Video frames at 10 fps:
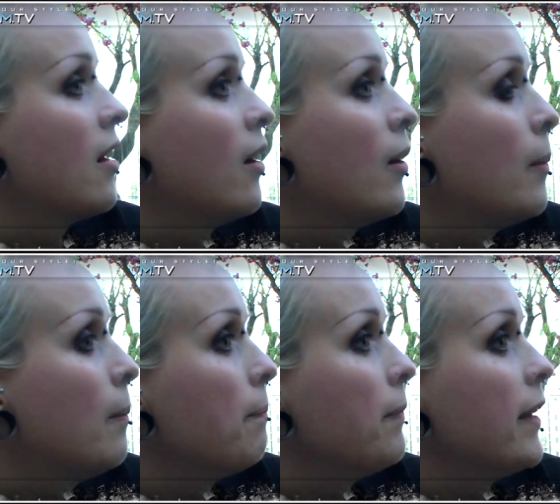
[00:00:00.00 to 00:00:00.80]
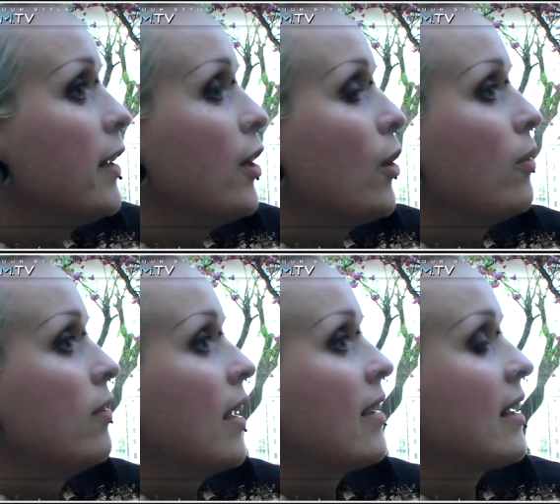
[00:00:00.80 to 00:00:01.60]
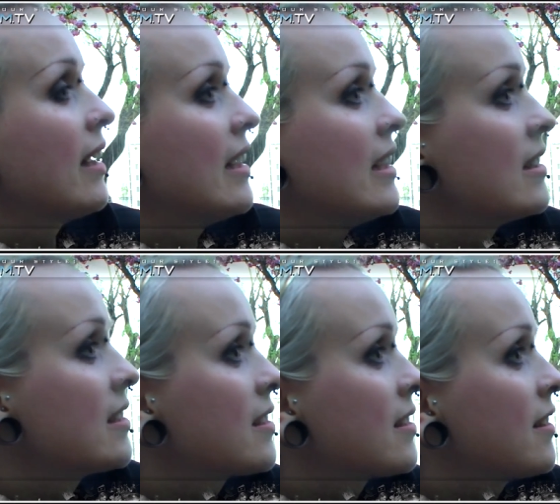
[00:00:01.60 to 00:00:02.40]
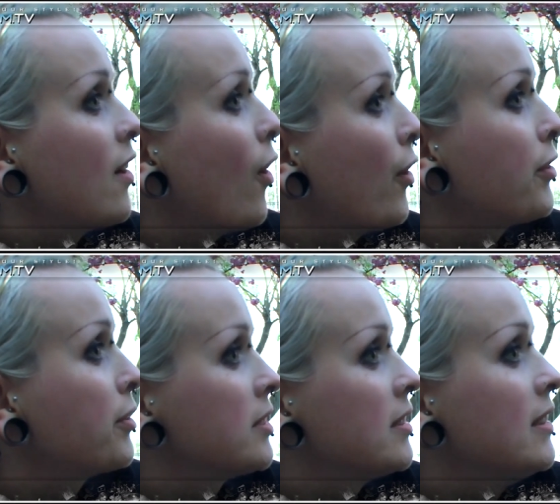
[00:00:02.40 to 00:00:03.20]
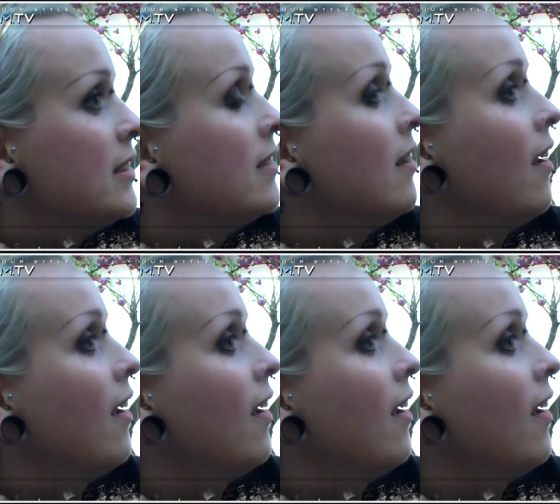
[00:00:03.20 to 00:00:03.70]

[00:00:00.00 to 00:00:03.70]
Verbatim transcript: You know, like, is the hardcore scene